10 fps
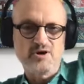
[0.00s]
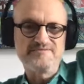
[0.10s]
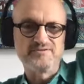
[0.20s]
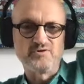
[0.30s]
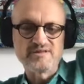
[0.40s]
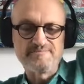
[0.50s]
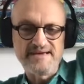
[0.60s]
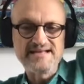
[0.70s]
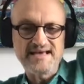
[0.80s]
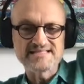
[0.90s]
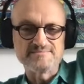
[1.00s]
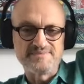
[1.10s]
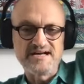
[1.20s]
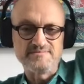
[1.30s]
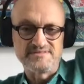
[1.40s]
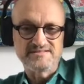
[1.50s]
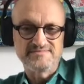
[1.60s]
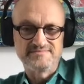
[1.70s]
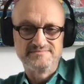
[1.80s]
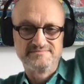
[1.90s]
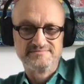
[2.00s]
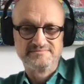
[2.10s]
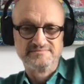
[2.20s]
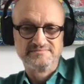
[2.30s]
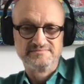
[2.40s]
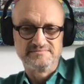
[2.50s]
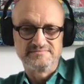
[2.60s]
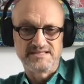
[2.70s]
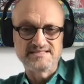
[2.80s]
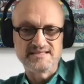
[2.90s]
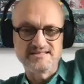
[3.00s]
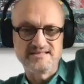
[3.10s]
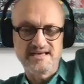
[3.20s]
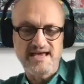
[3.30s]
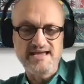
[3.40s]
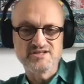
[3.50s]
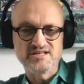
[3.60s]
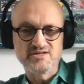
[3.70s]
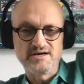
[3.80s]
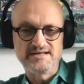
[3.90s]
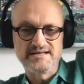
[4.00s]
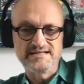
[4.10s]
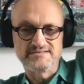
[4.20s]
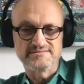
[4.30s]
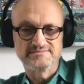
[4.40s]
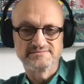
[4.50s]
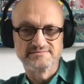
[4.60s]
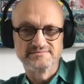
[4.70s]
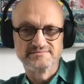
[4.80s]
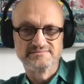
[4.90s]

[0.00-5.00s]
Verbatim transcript: the top floor, the penthouse apartment, is the age that you are now.